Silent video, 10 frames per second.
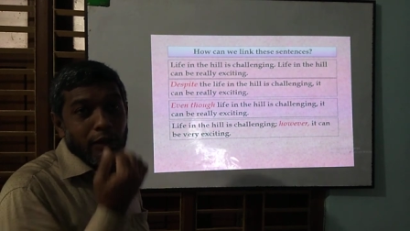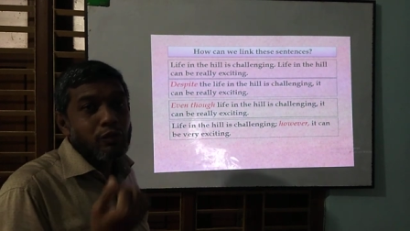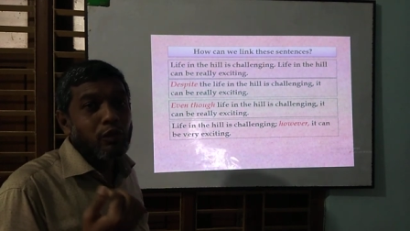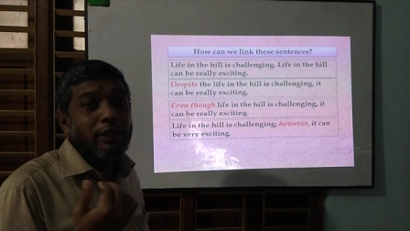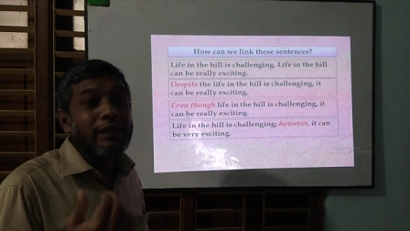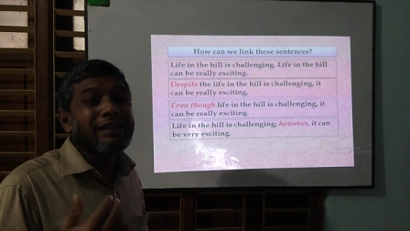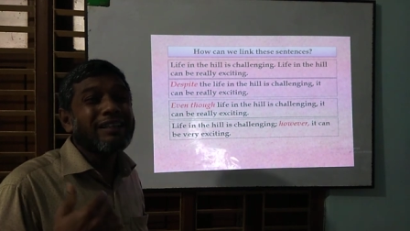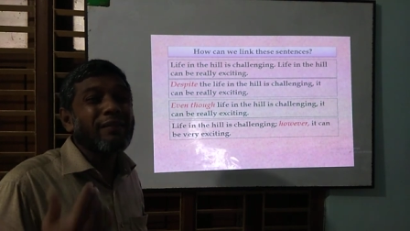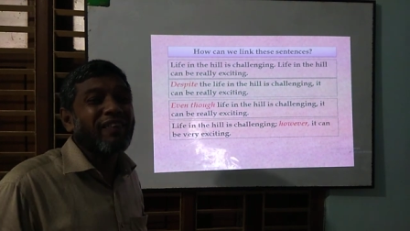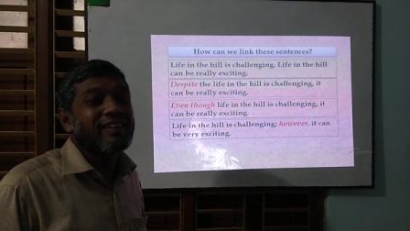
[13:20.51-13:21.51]
So it
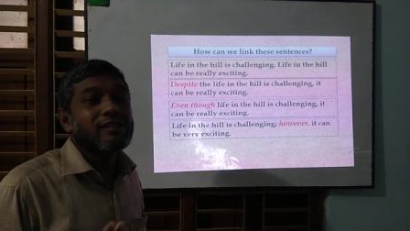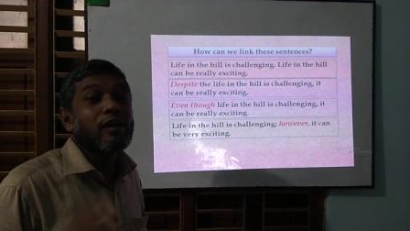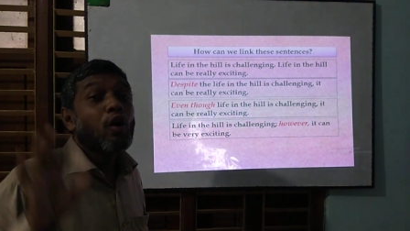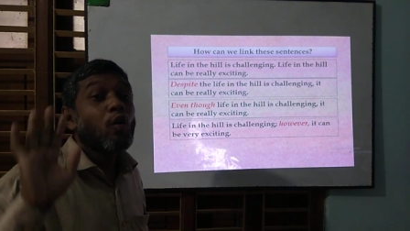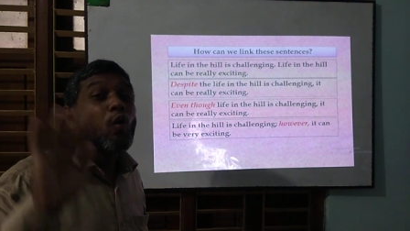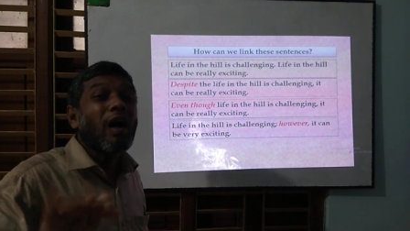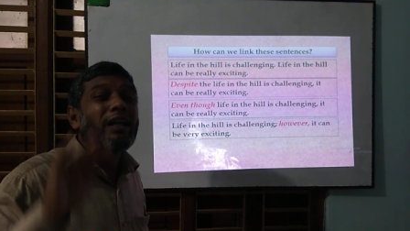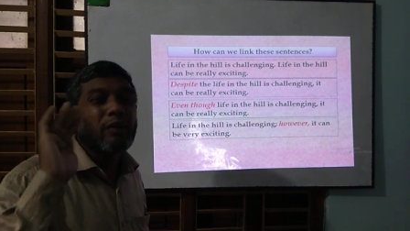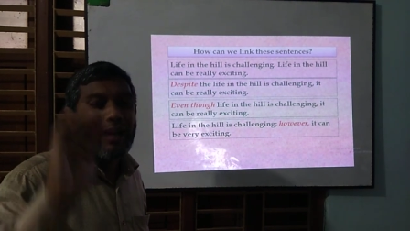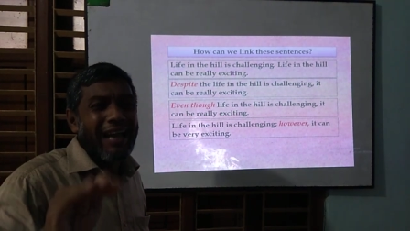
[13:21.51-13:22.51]
depends
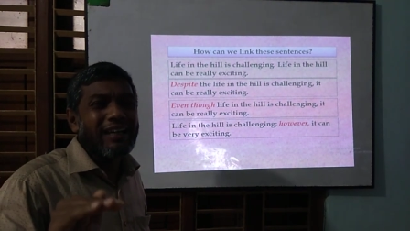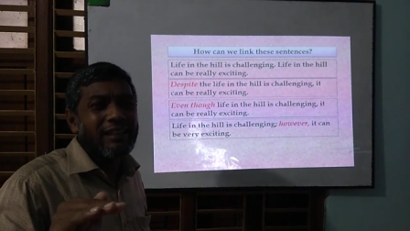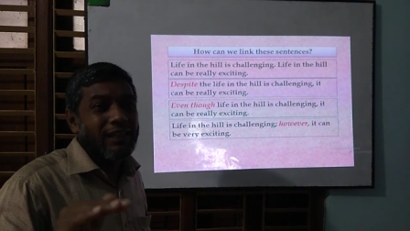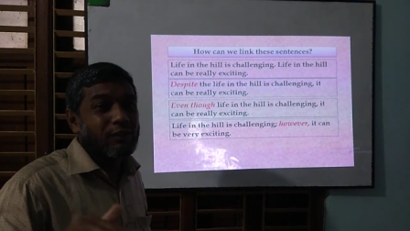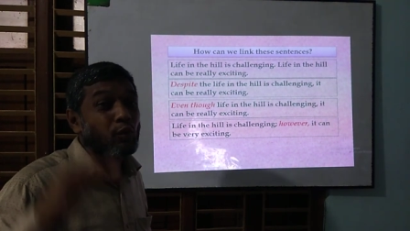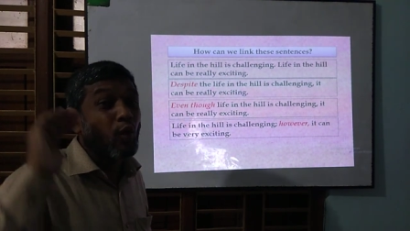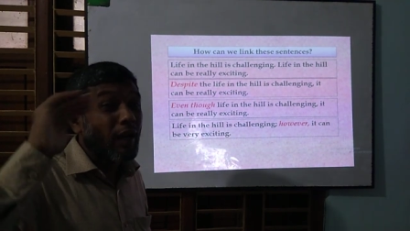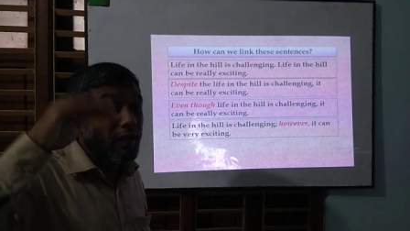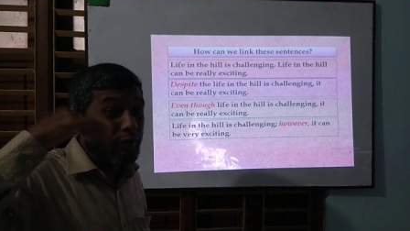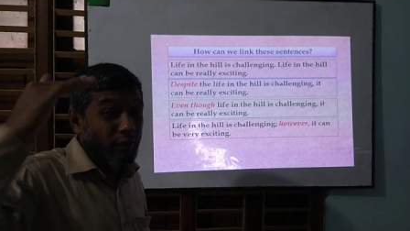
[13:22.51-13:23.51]
on your ideas,
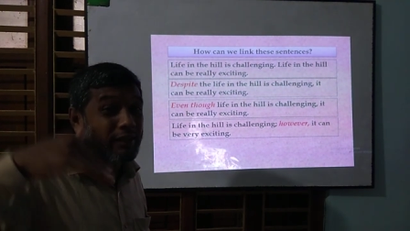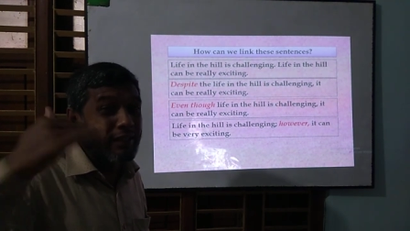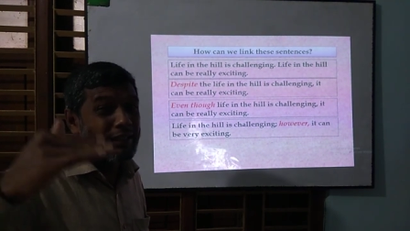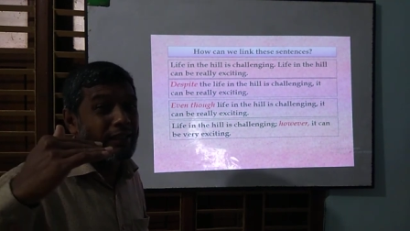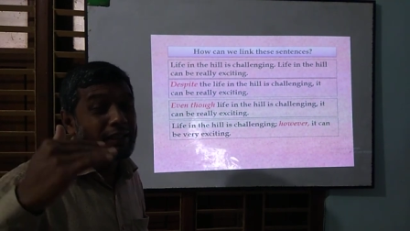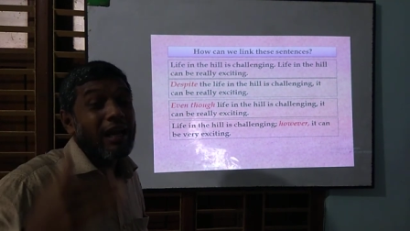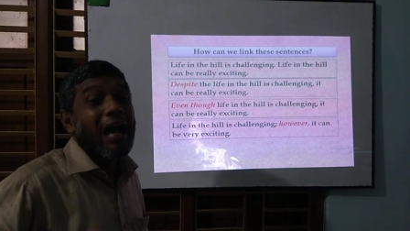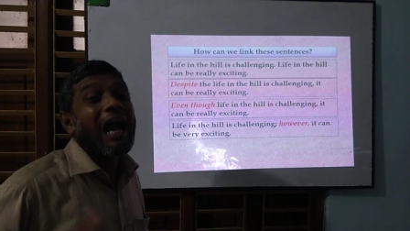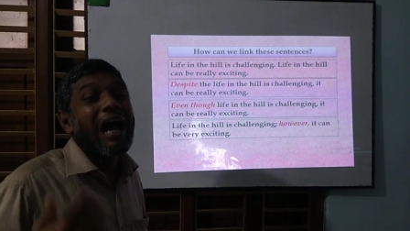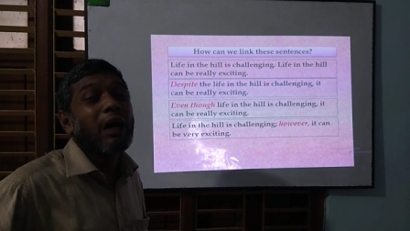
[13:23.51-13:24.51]
on your thinking,
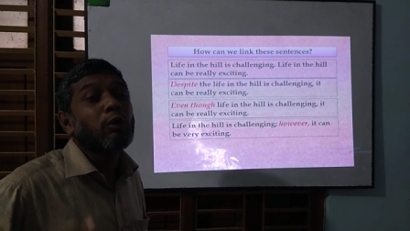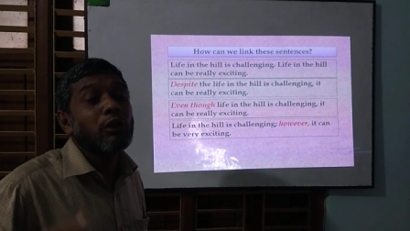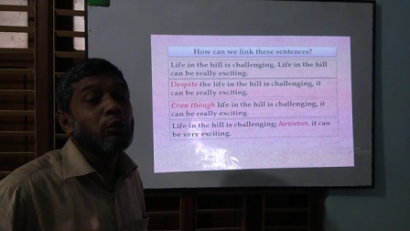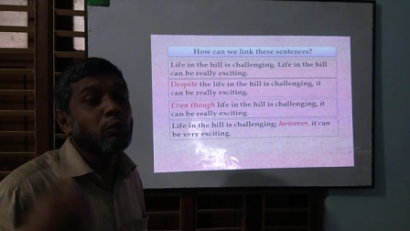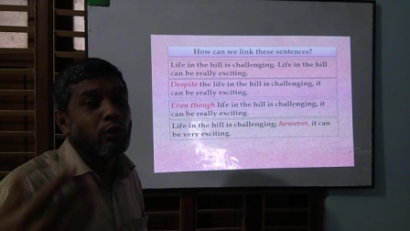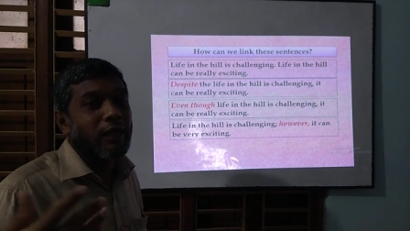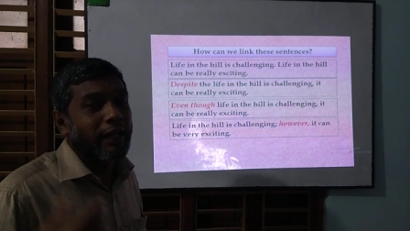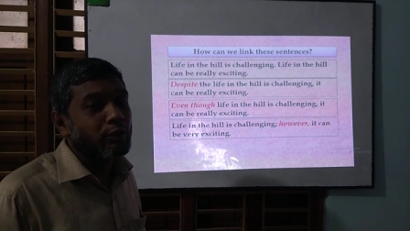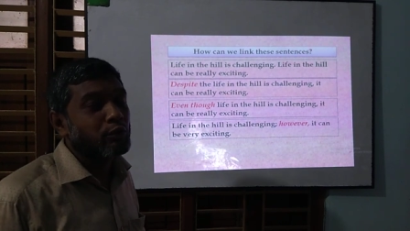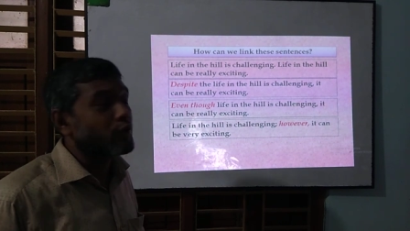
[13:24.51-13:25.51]
how you would like to